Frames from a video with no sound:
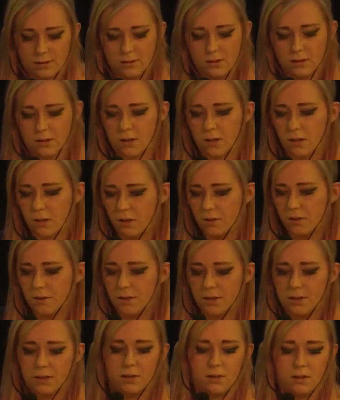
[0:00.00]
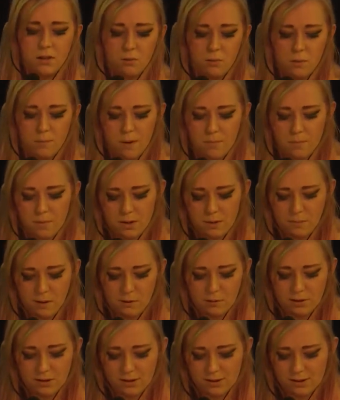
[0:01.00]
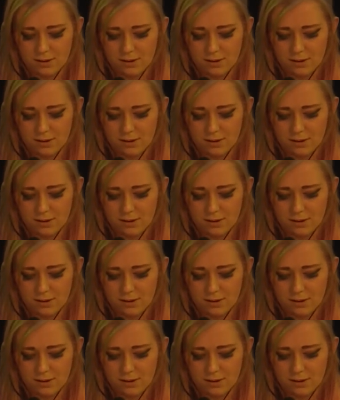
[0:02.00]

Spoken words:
So remember about